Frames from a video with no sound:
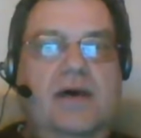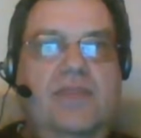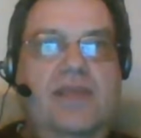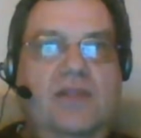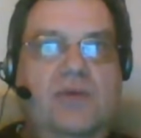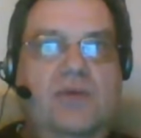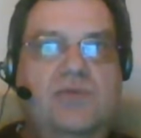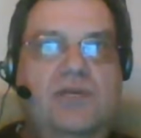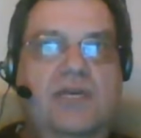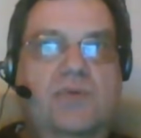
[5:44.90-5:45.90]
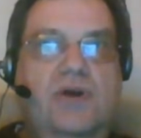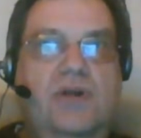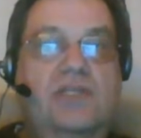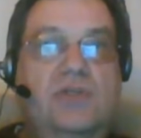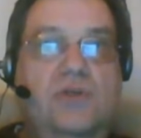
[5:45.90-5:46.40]
I think the optional
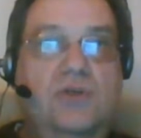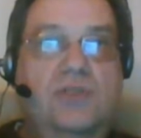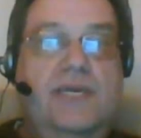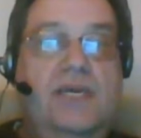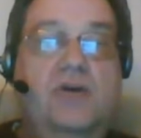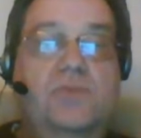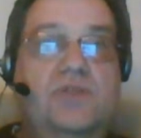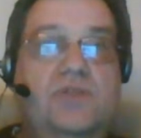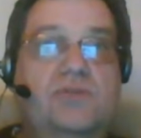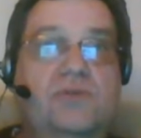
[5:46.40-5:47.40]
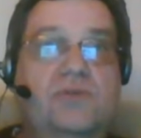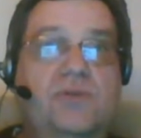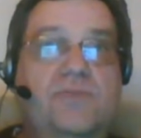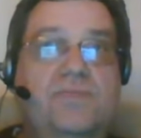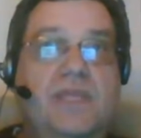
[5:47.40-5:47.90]
keyword is good. It helps you
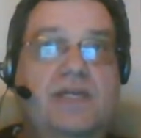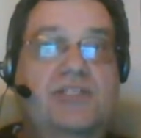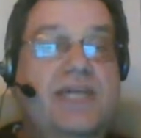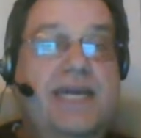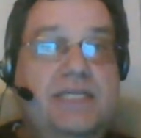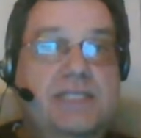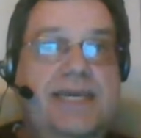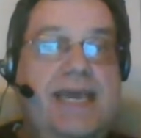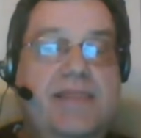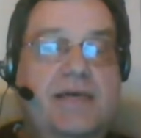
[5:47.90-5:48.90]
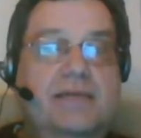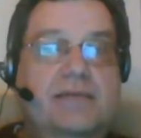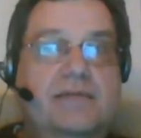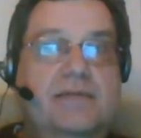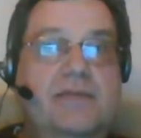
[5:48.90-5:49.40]
to chain together
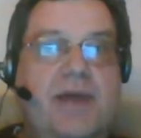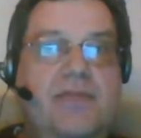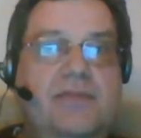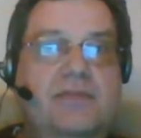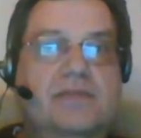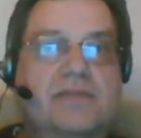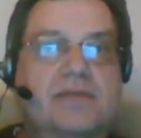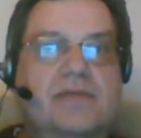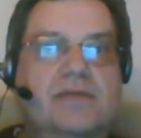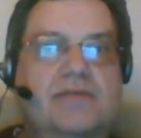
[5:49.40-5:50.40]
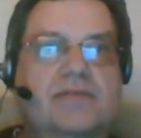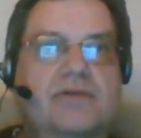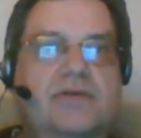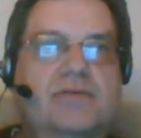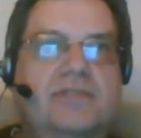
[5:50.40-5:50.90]
your methods, so
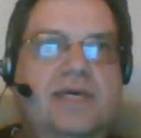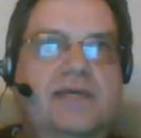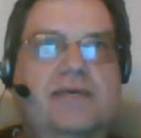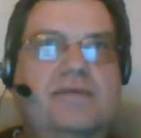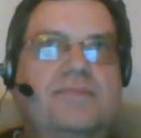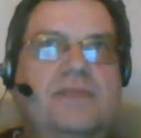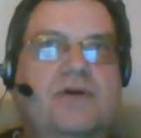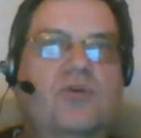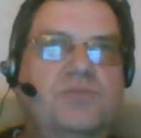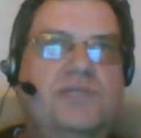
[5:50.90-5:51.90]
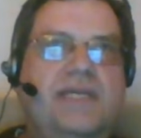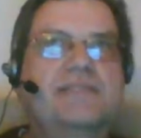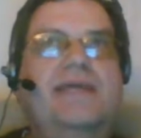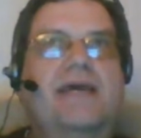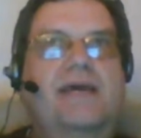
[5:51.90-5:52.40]
you can say an
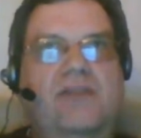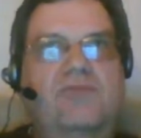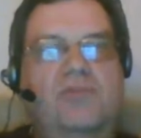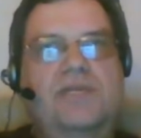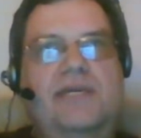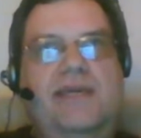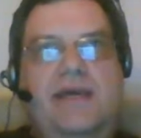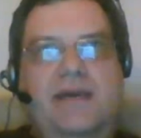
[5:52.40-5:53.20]
object, get another object,